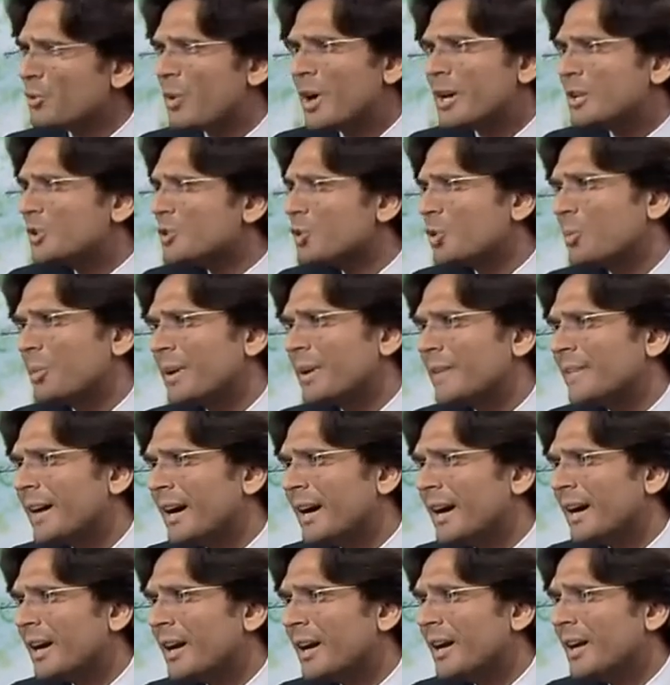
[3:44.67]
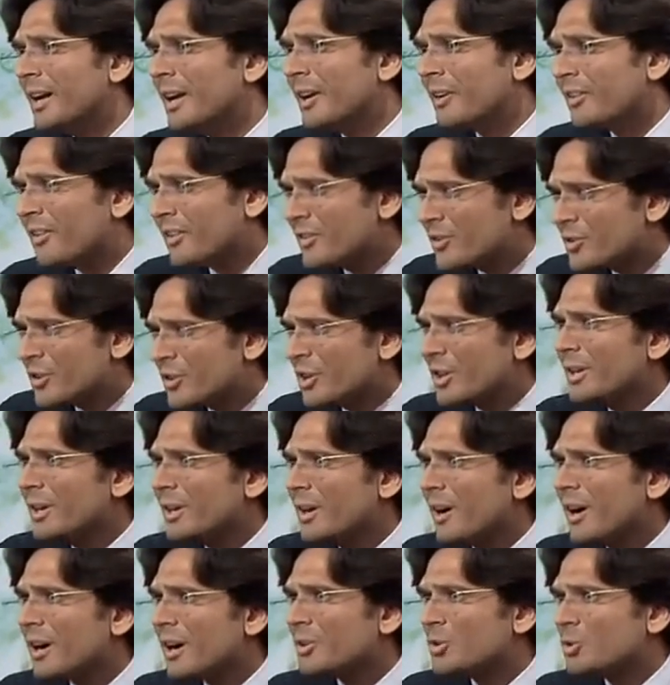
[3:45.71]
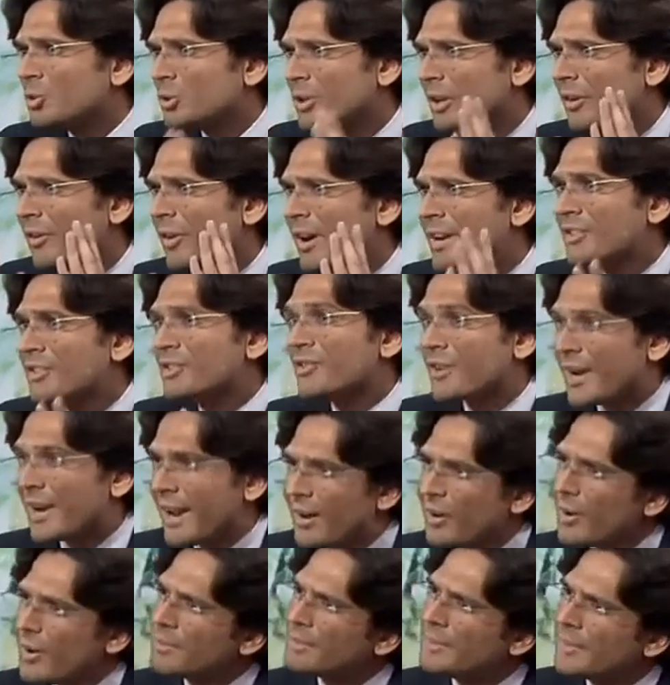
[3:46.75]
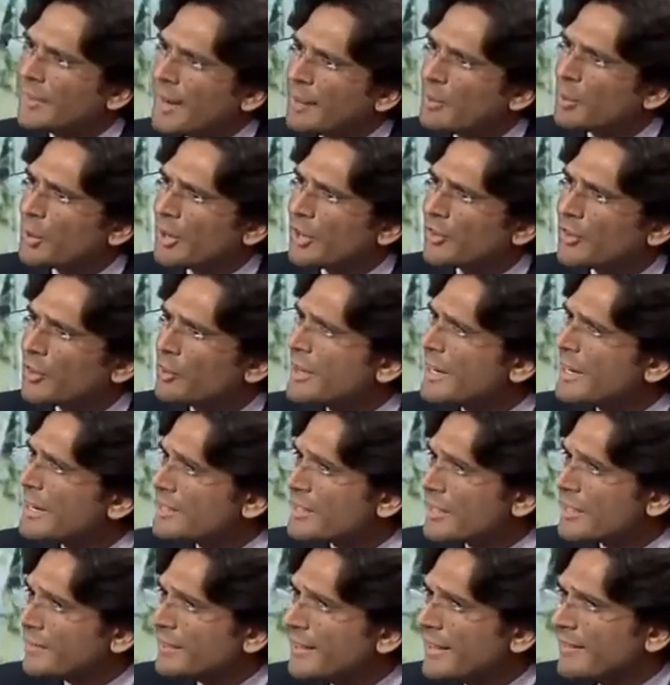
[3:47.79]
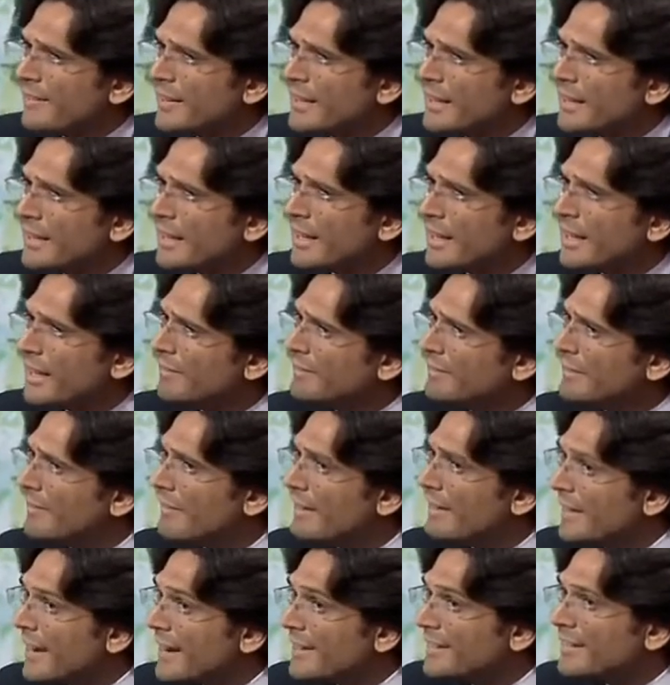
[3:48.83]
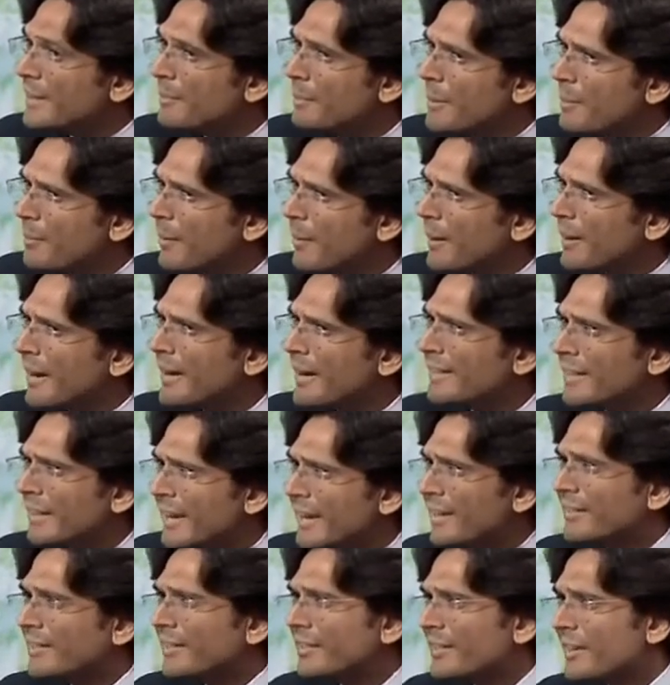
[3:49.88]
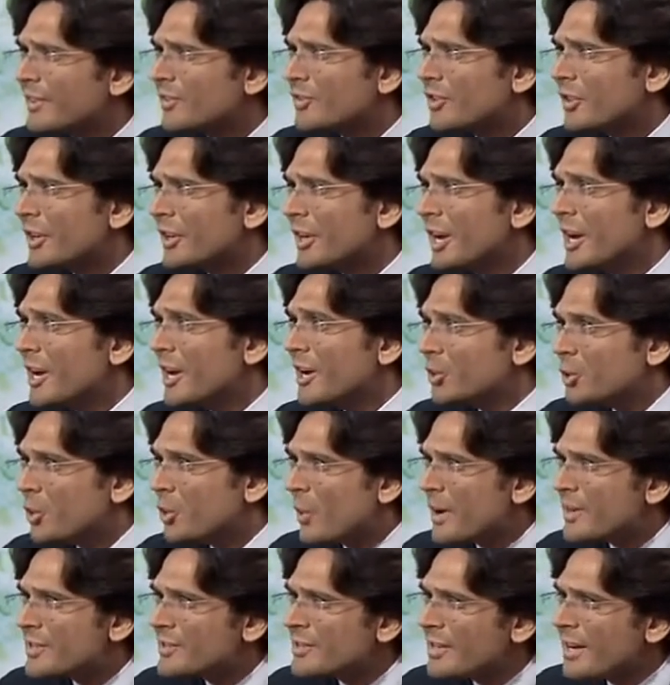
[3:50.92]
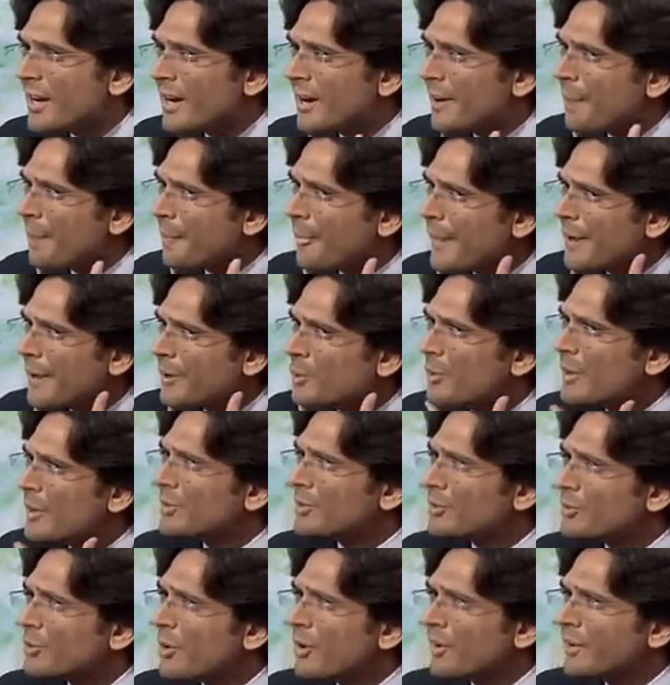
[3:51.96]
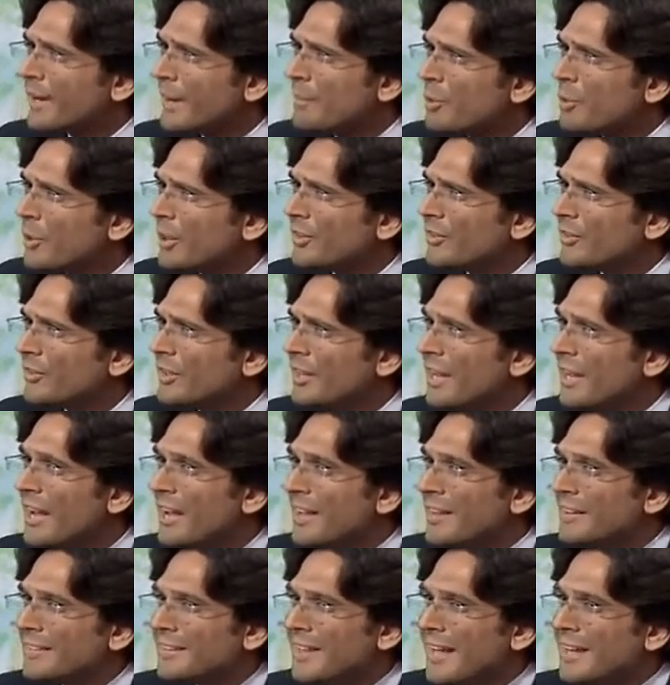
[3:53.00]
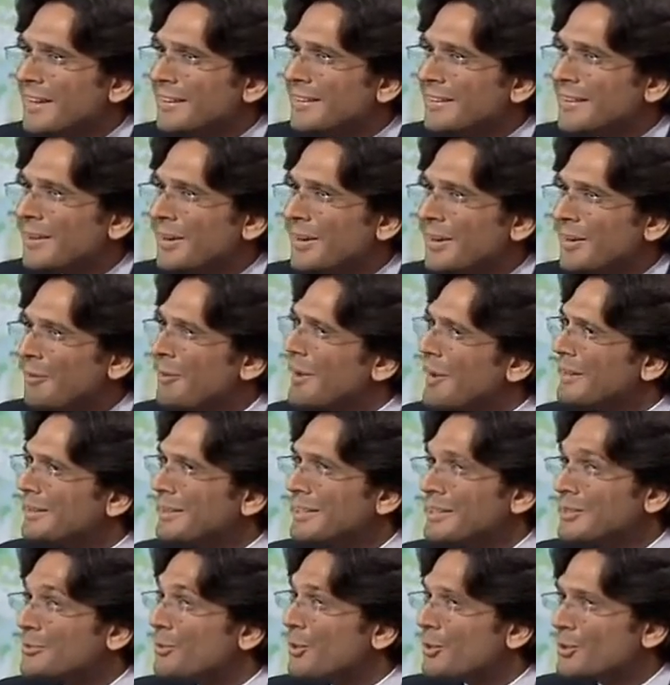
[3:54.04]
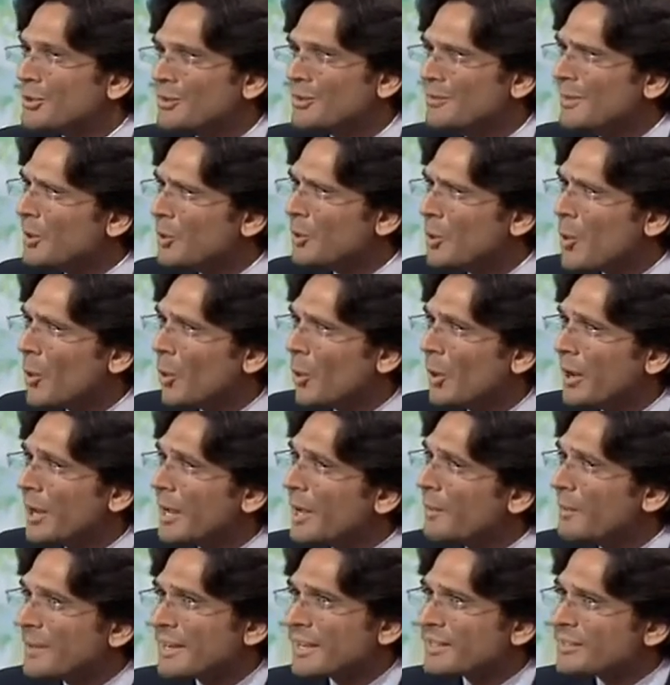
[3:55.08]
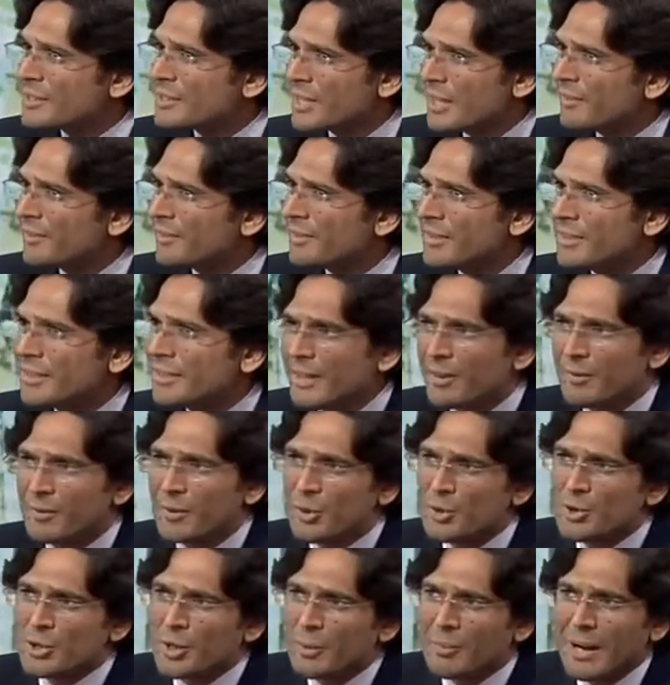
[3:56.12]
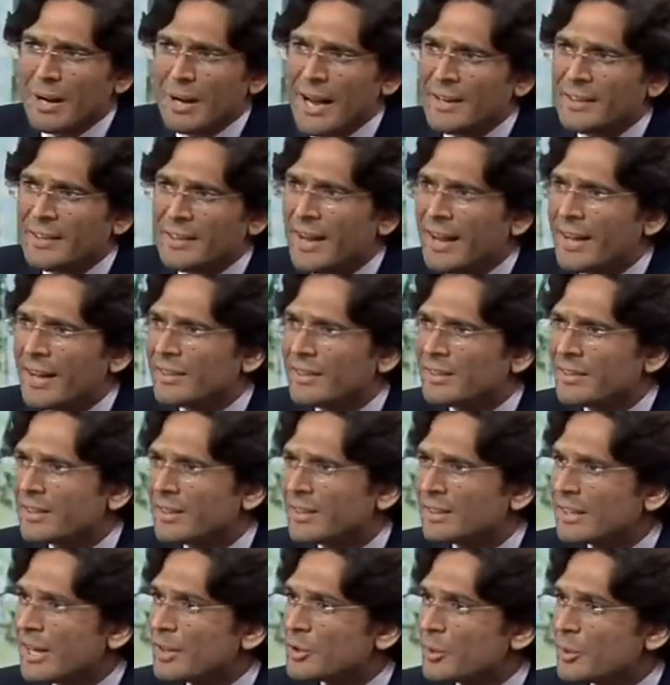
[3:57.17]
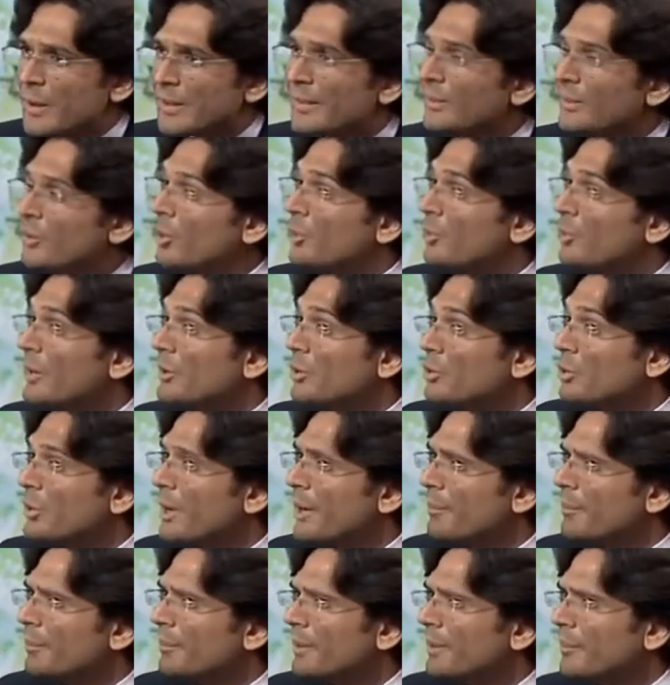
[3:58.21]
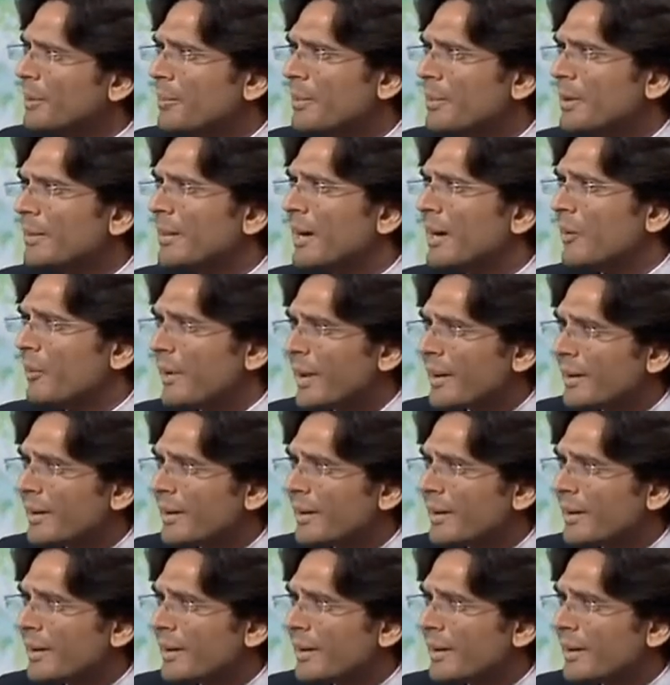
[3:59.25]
don't want to be the country onto the right track of the democracy, because if they will let the people, let the country towards a strong democracy, then where these forces will go, because they see their future blind, and that's why they don't want to come the people, the